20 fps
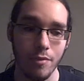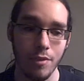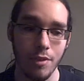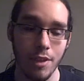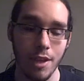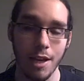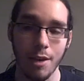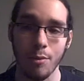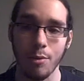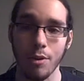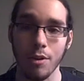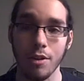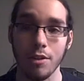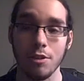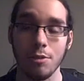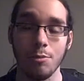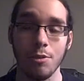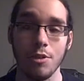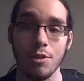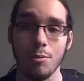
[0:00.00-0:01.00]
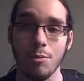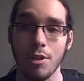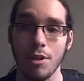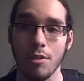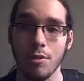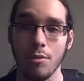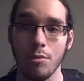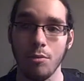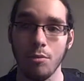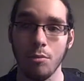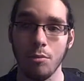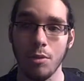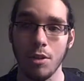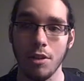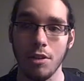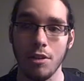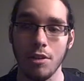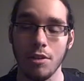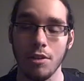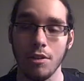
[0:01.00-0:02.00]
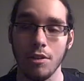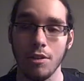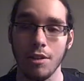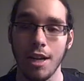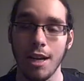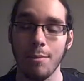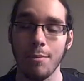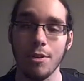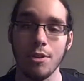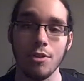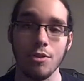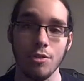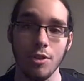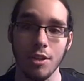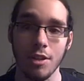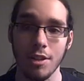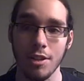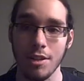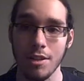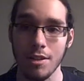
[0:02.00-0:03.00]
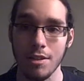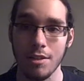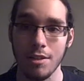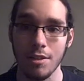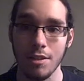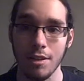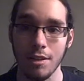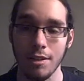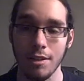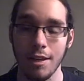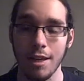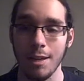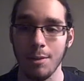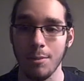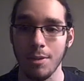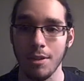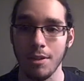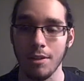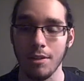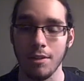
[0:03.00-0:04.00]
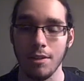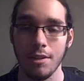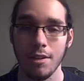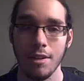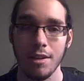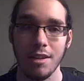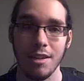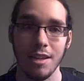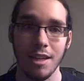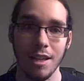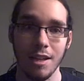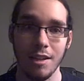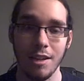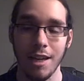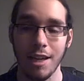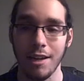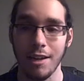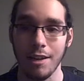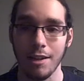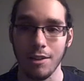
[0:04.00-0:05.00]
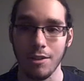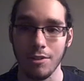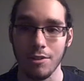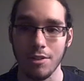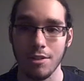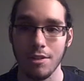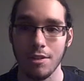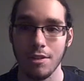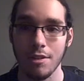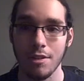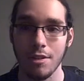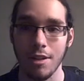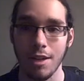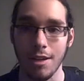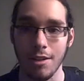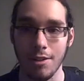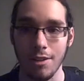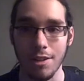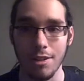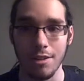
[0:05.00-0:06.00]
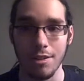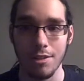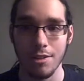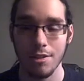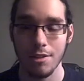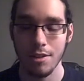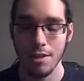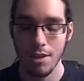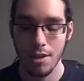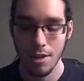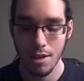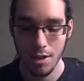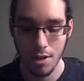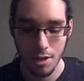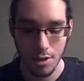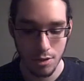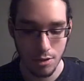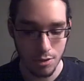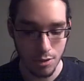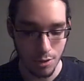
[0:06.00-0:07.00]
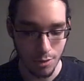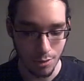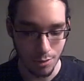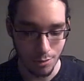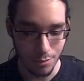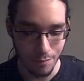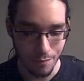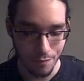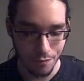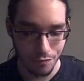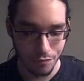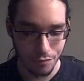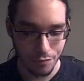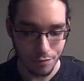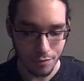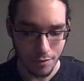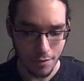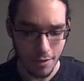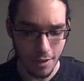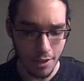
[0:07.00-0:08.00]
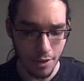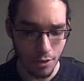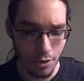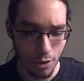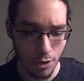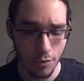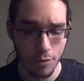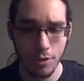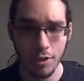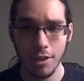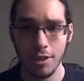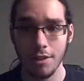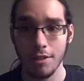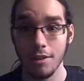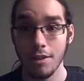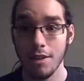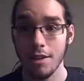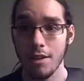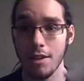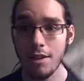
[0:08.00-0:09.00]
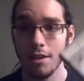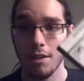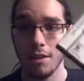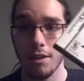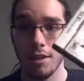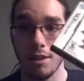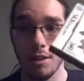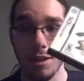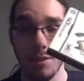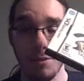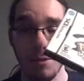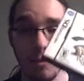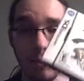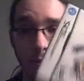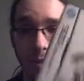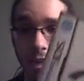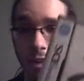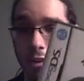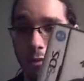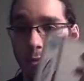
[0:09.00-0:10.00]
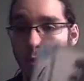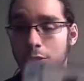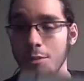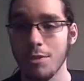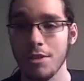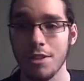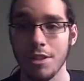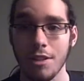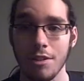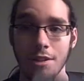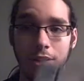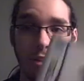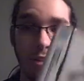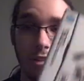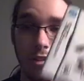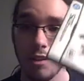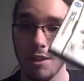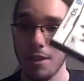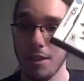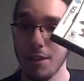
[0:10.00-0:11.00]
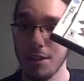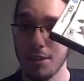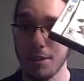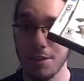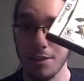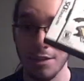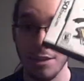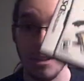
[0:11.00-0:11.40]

not worrying so much about what the common trend is in gaming and handhelds nowadays. So overall, if you're a fan of the Pokemon series, this is